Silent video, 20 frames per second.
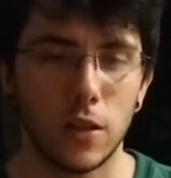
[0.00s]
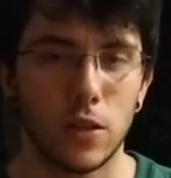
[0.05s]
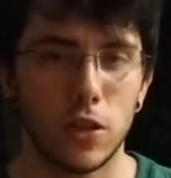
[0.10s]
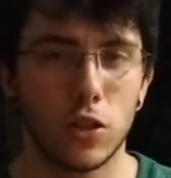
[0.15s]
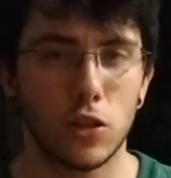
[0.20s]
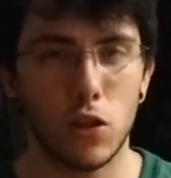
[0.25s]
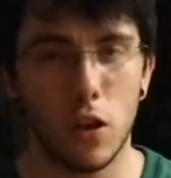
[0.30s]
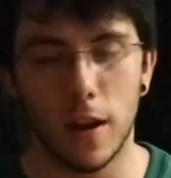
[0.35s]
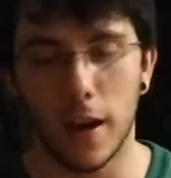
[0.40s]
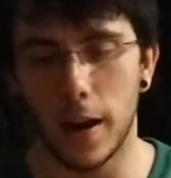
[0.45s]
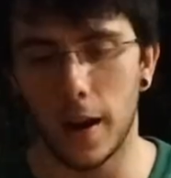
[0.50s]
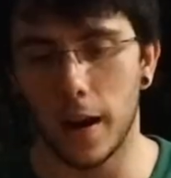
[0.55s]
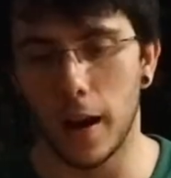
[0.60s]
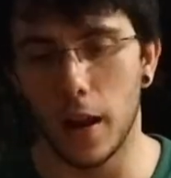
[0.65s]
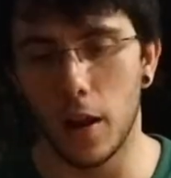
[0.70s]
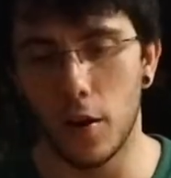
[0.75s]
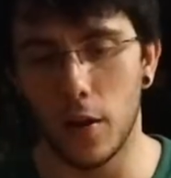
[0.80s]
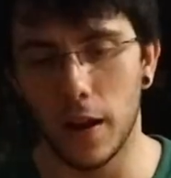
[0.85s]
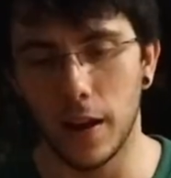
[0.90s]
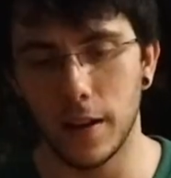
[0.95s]
Just so you get a
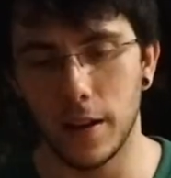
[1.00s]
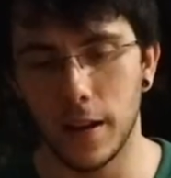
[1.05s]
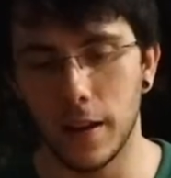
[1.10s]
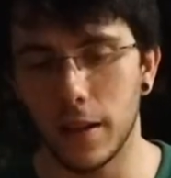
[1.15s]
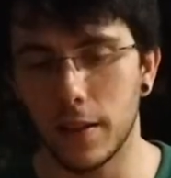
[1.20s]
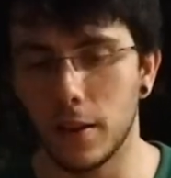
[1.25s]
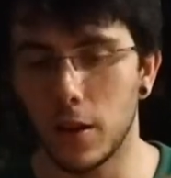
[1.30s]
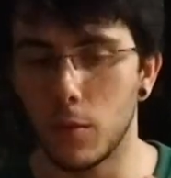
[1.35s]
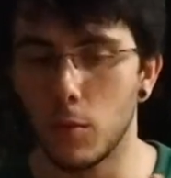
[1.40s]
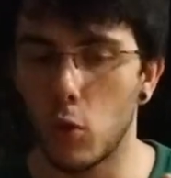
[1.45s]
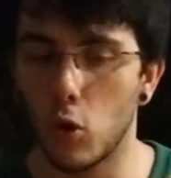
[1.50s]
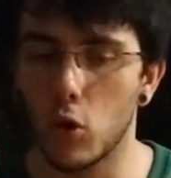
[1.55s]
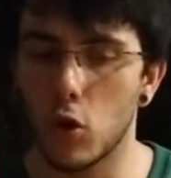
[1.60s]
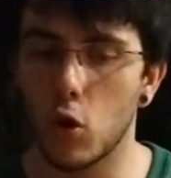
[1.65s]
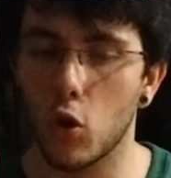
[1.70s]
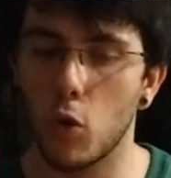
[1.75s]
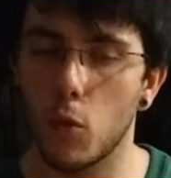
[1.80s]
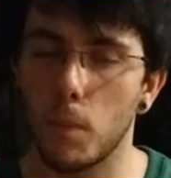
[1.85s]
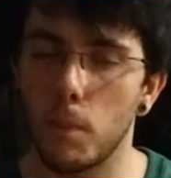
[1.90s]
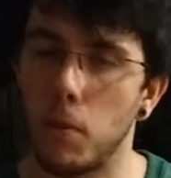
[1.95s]
little idea, they're
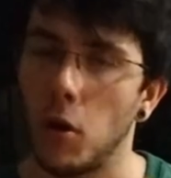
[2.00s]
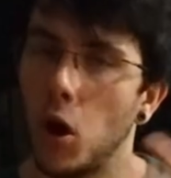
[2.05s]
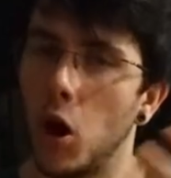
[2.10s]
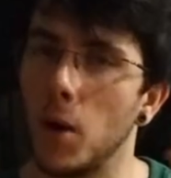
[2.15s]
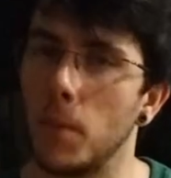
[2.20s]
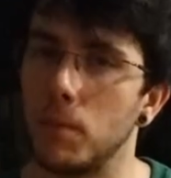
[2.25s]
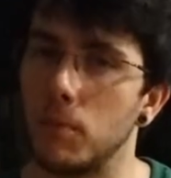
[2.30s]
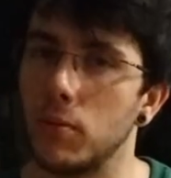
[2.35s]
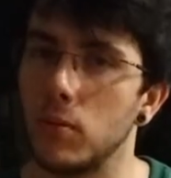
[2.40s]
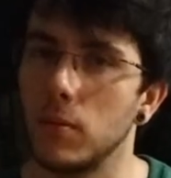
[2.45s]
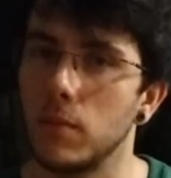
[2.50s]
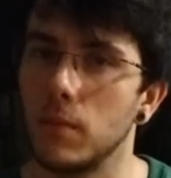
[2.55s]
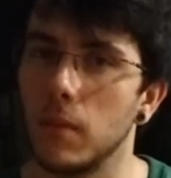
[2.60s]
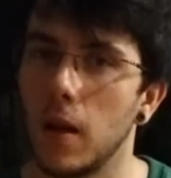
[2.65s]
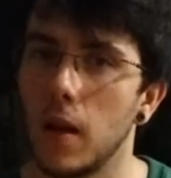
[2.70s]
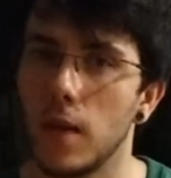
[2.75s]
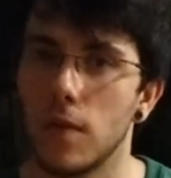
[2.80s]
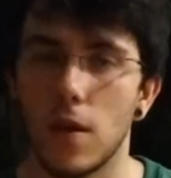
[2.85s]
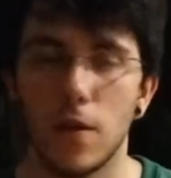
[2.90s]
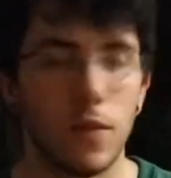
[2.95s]
more pop
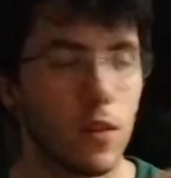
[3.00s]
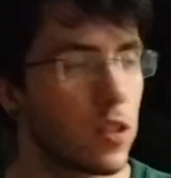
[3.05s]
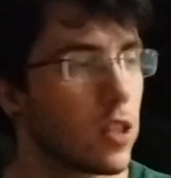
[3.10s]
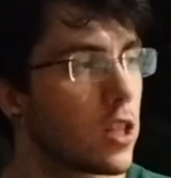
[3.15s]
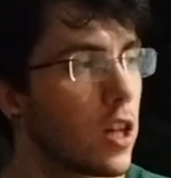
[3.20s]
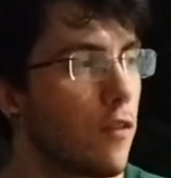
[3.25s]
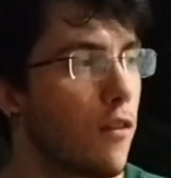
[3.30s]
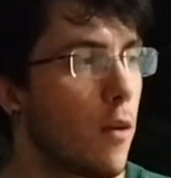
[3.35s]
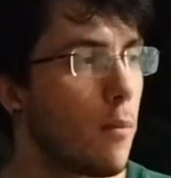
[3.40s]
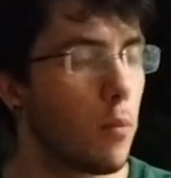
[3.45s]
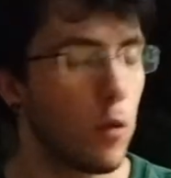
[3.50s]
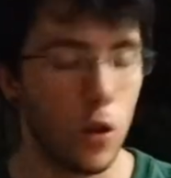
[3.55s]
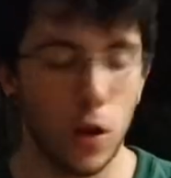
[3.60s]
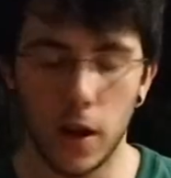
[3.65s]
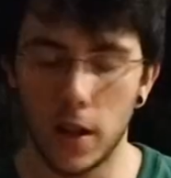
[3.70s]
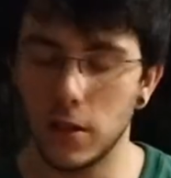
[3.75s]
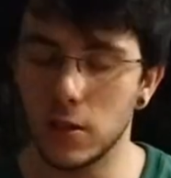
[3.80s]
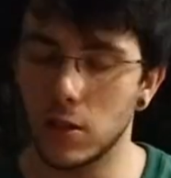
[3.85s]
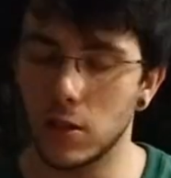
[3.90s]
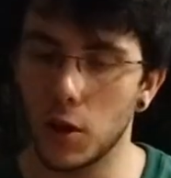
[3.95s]
than the stuff I put
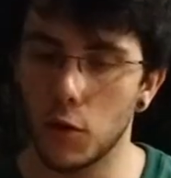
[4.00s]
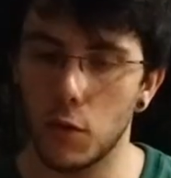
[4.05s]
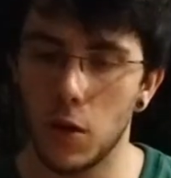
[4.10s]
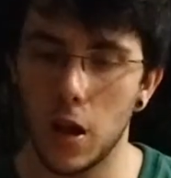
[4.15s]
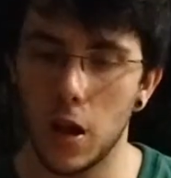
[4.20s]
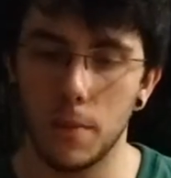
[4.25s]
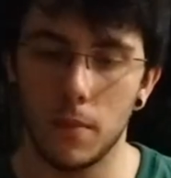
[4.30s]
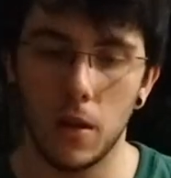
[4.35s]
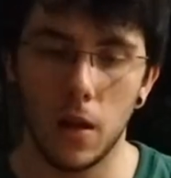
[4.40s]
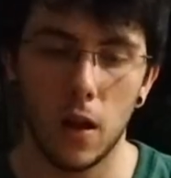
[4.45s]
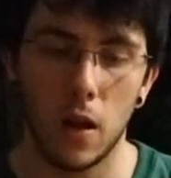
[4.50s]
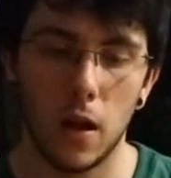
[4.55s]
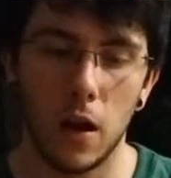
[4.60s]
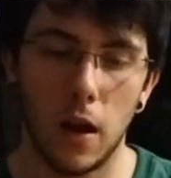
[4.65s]
on Instagram.